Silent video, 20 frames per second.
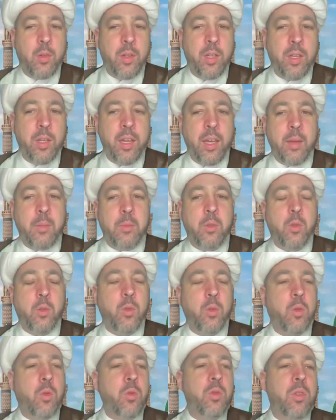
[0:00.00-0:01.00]
So he came
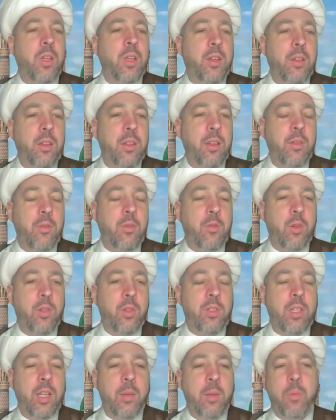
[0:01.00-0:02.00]
to Husseiniya, for
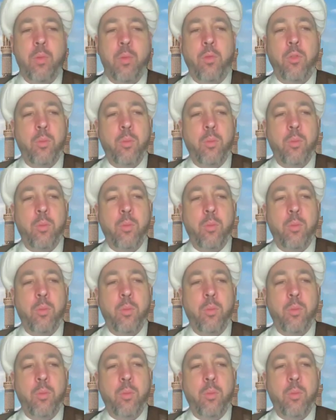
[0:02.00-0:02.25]
example,